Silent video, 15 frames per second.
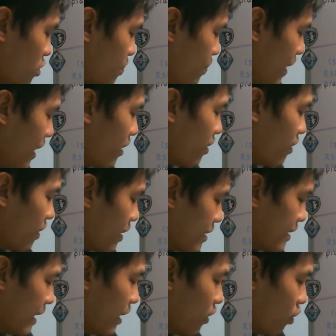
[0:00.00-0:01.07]
beat
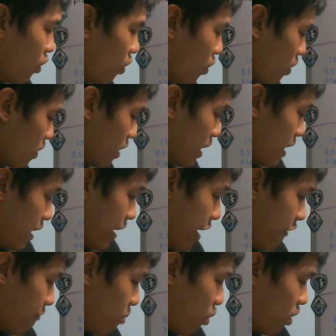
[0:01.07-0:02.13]
RSL, or if
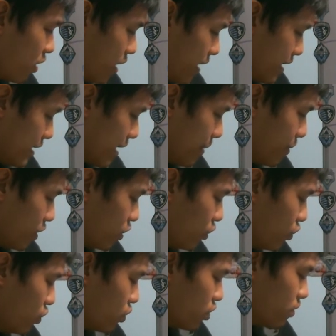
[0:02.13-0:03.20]
Portland is able to
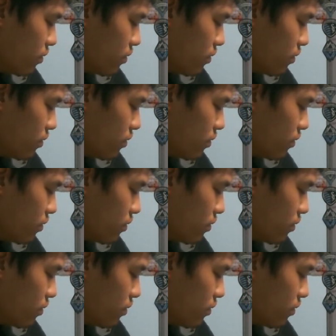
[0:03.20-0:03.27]
lose